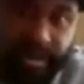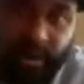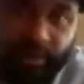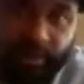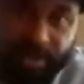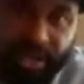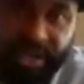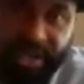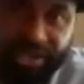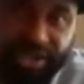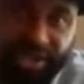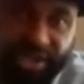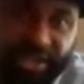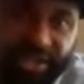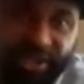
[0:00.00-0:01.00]
you know what I'm saying?
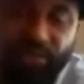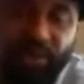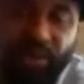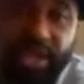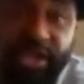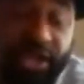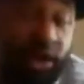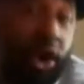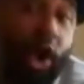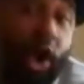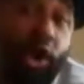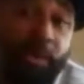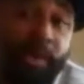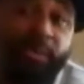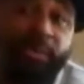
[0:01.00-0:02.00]
Just what it is. There
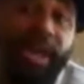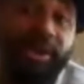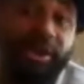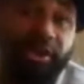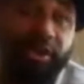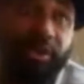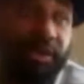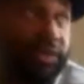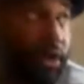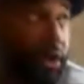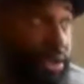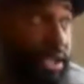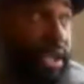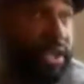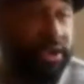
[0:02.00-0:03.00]
are people that do, and
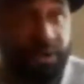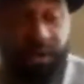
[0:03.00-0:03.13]
those that